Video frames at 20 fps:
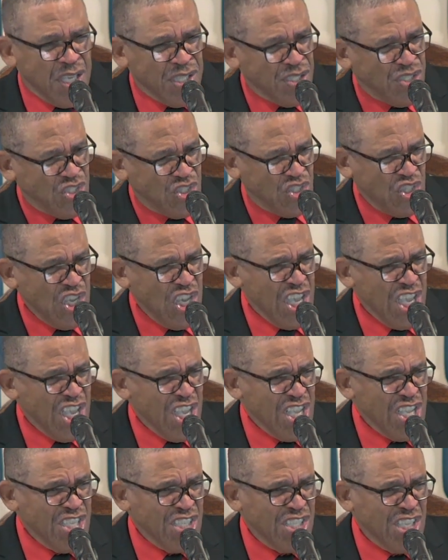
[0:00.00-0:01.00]

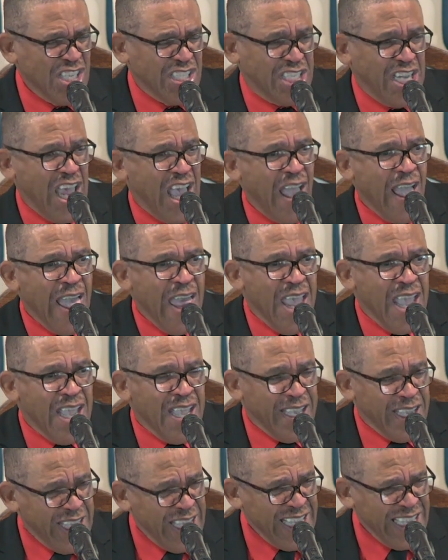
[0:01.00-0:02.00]
Jesus,
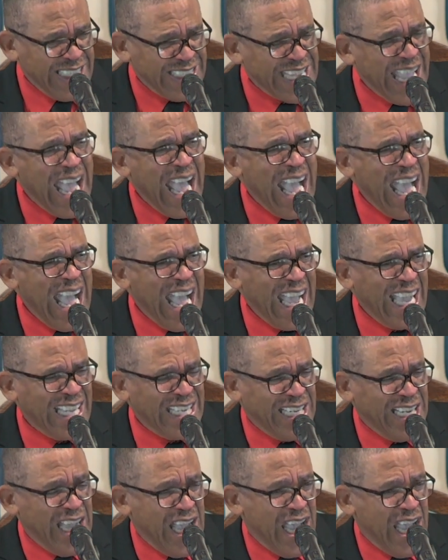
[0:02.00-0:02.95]
he died.